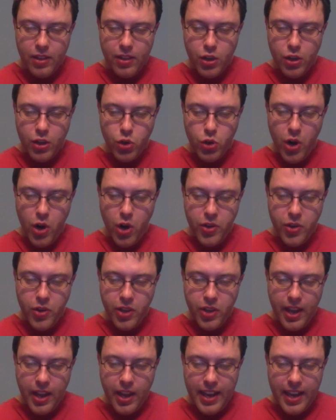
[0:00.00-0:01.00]
The truth
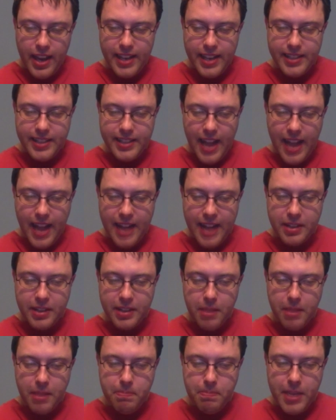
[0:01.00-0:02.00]
is that
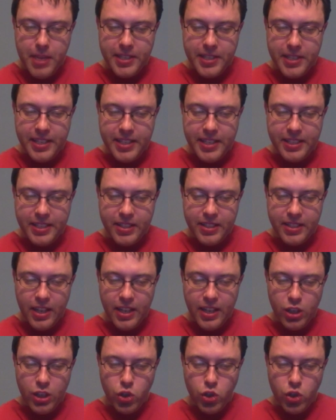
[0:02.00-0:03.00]
business
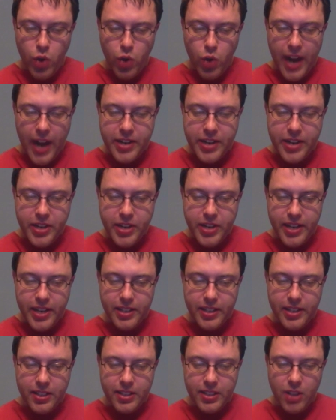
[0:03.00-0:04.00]

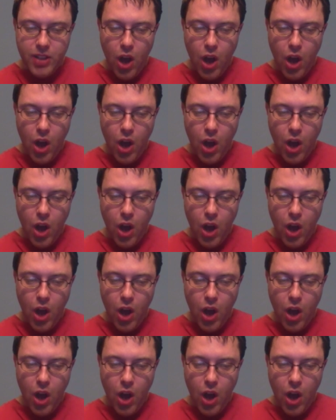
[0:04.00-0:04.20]
strategies